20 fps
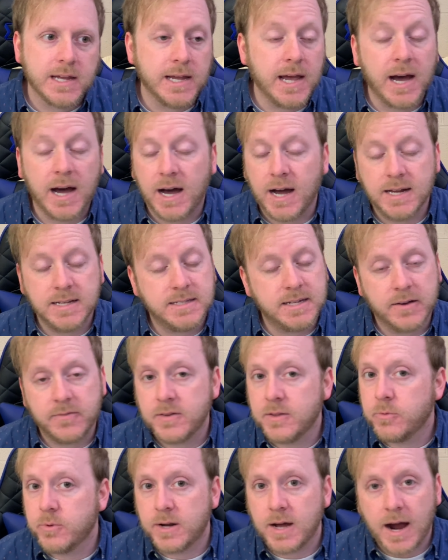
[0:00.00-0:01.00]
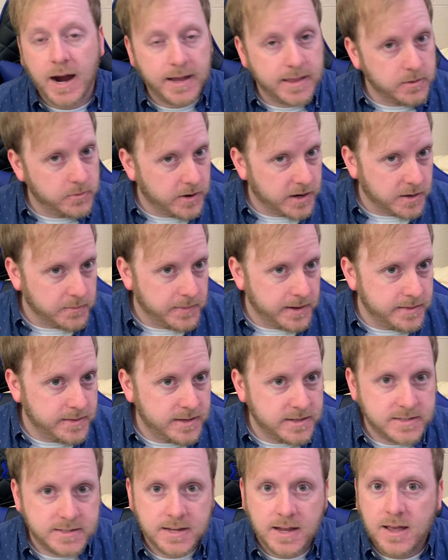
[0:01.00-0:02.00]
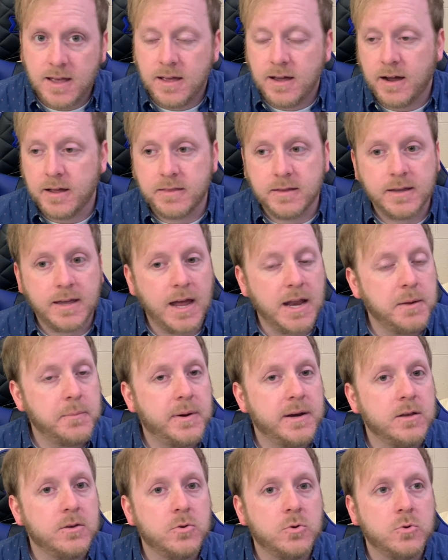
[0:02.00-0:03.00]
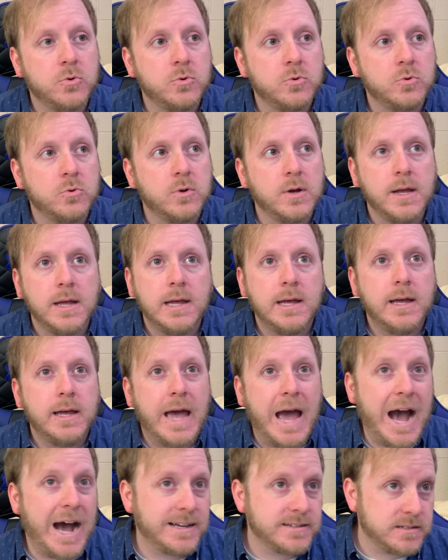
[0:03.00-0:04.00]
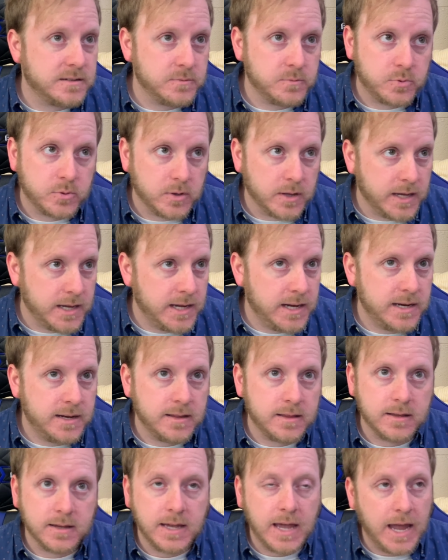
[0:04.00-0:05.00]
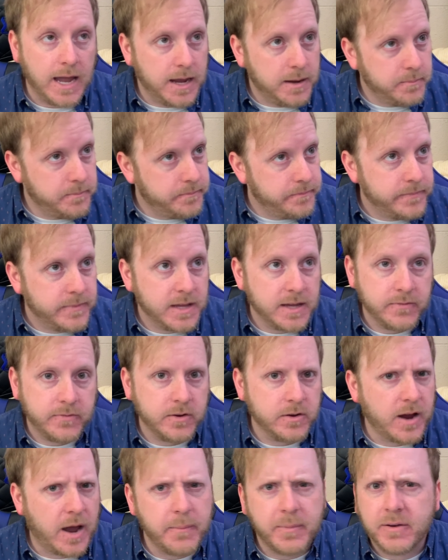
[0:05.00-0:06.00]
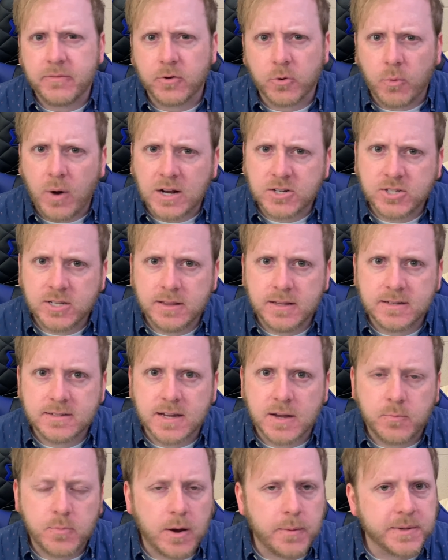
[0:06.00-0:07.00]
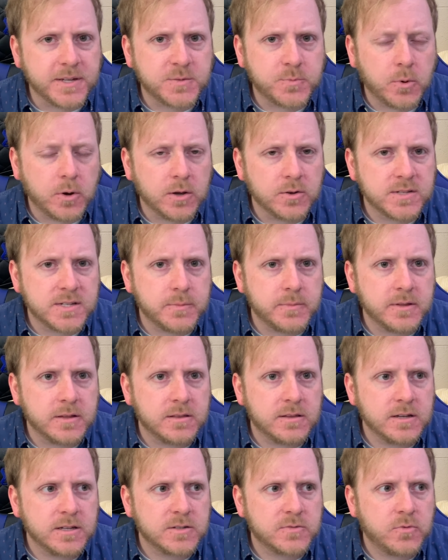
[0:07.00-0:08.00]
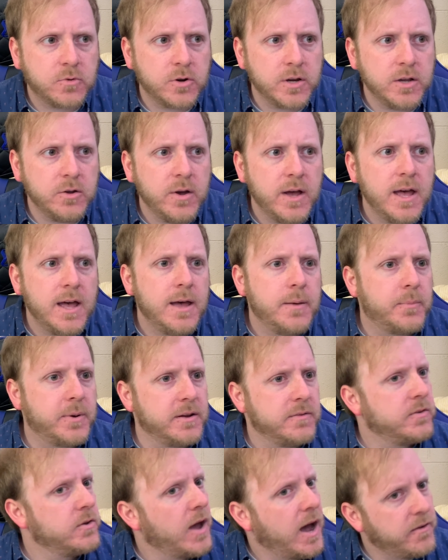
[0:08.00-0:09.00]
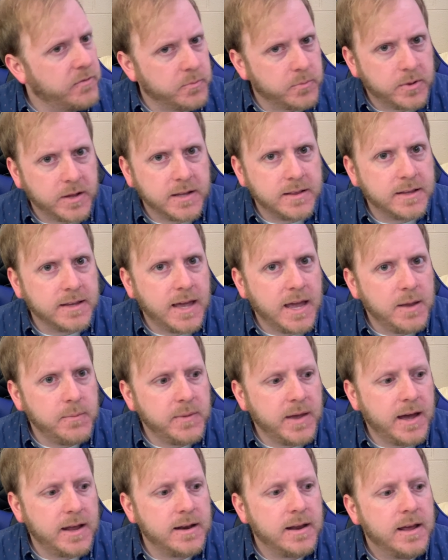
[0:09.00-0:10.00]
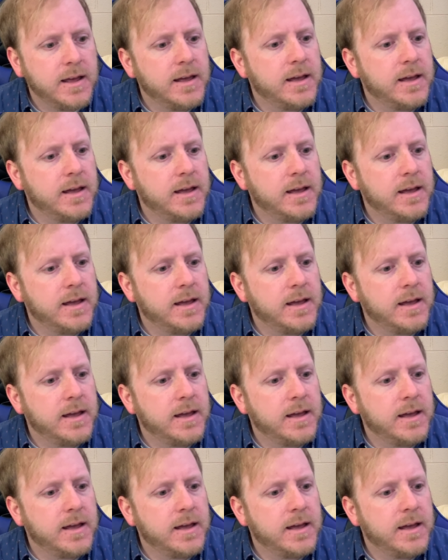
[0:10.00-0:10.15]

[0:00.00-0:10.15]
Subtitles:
yeah, I definitely would highly recommend this. I think anybody who hasn't played the game, if you're watching this, I probably spoiled some of the things for you, but if you haven't played the game yet,